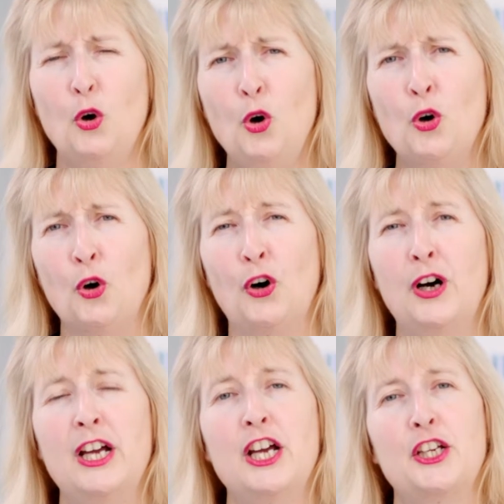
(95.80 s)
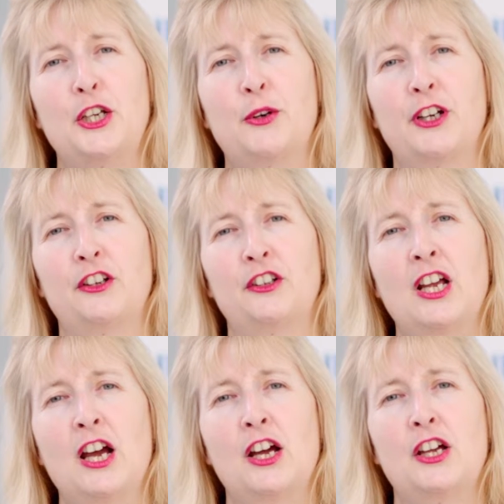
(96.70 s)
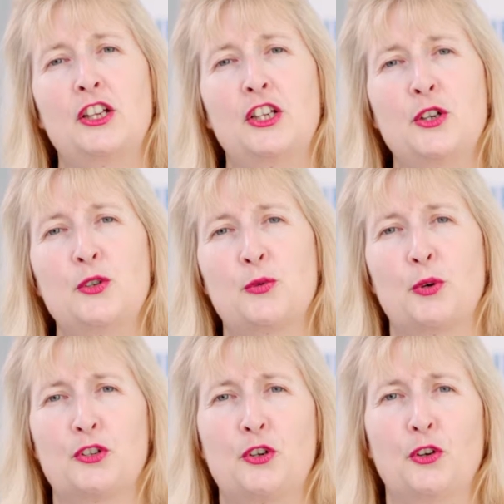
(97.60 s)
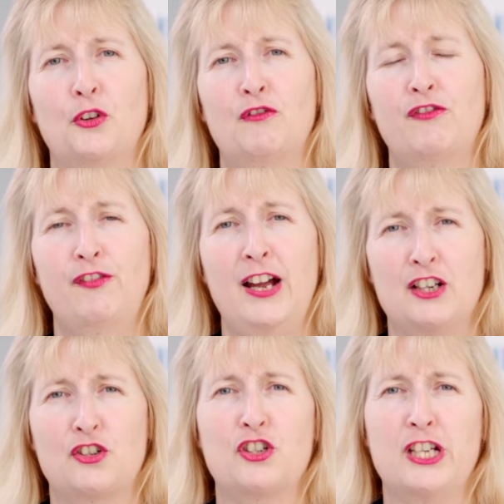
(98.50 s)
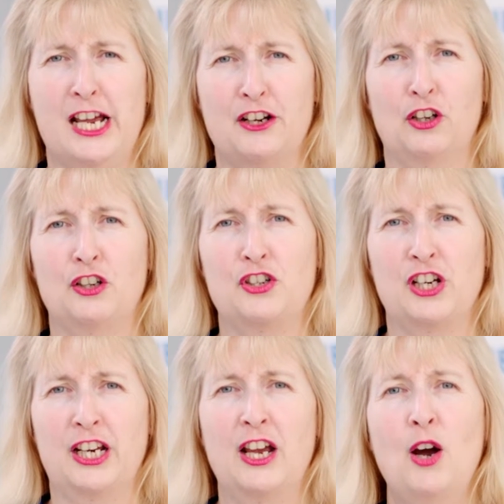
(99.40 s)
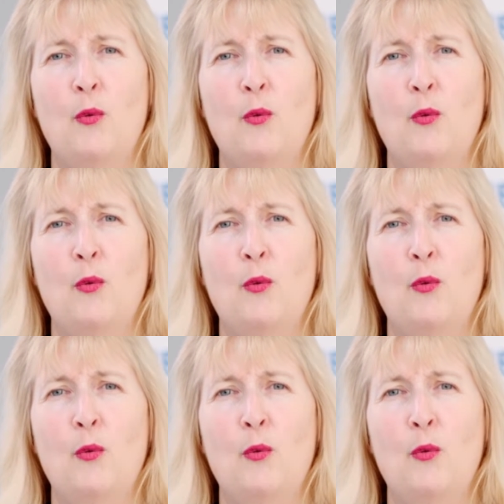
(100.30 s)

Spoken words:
or you can use what's called fetch technology,